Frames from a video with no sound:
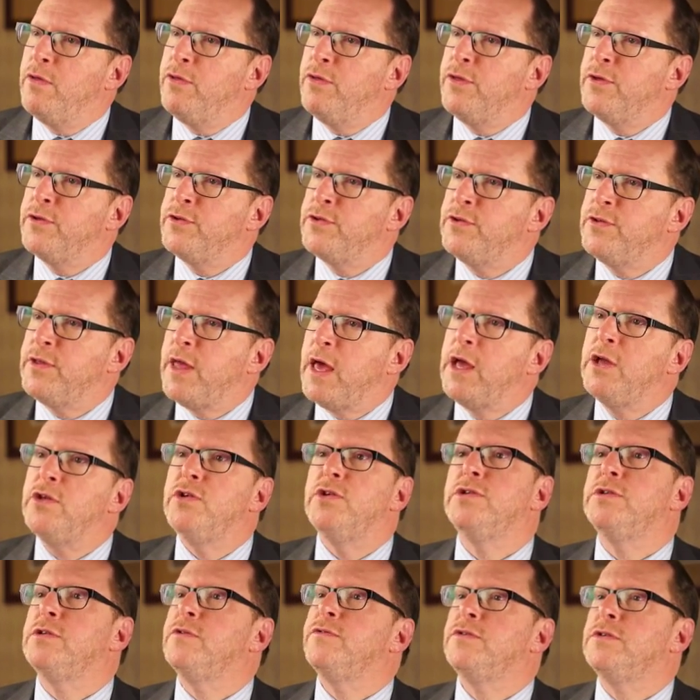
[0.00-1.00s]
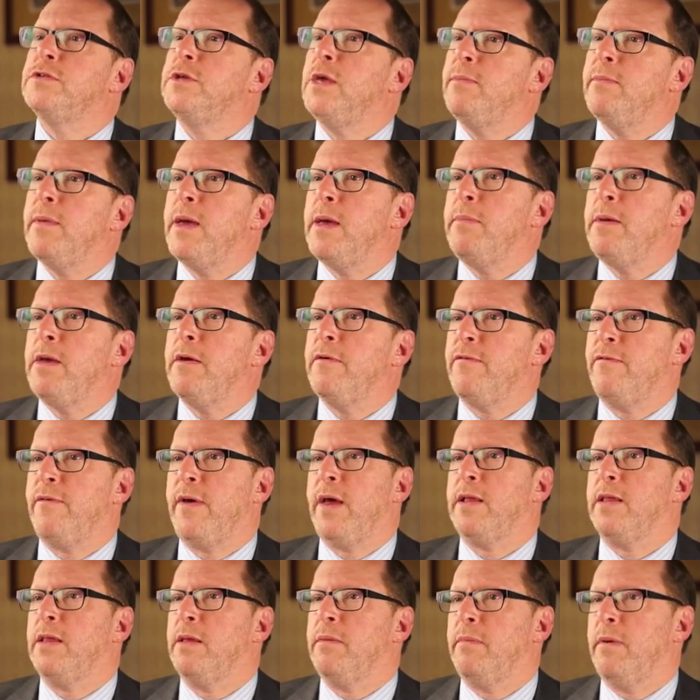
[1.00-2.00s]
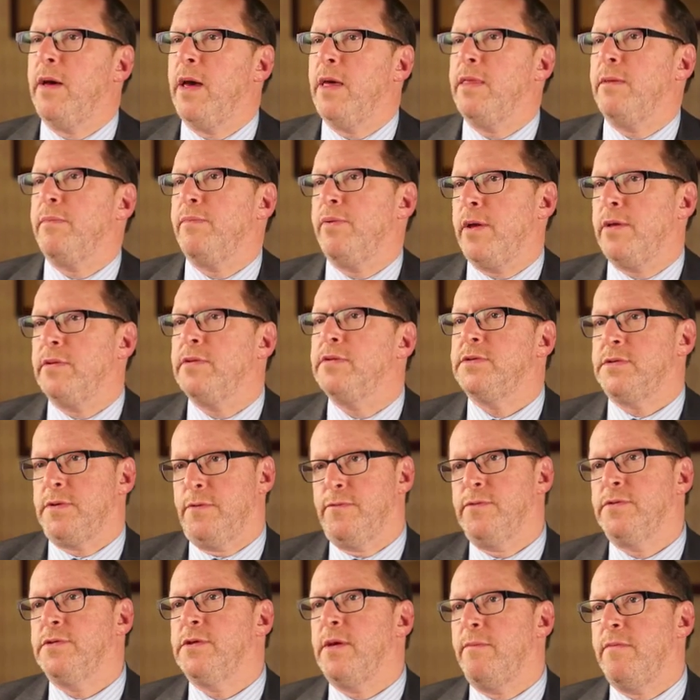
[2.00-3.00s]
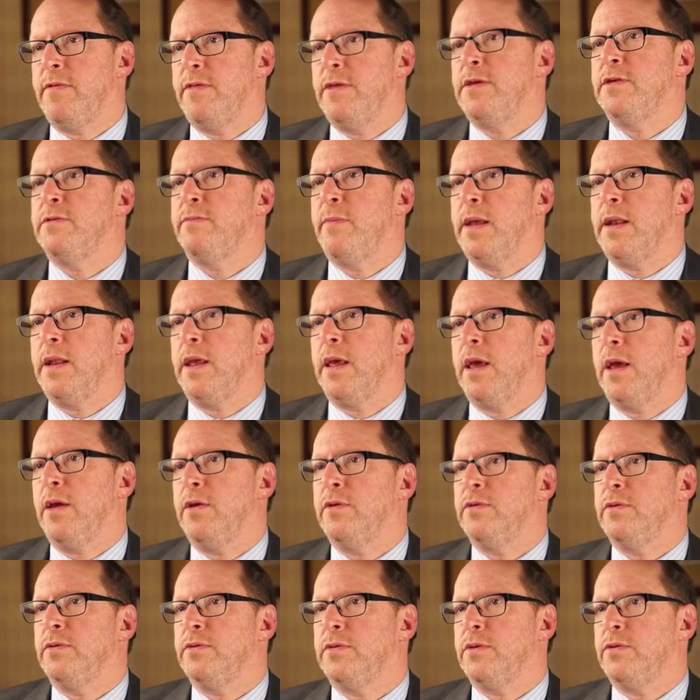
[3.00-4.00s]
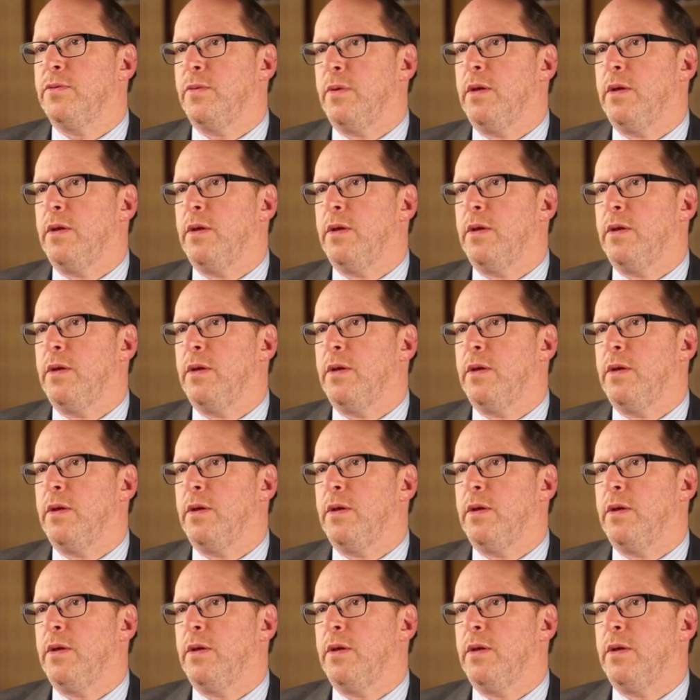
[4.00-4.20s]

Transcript: the stages of sleep may be affected by the presence of some of these medications.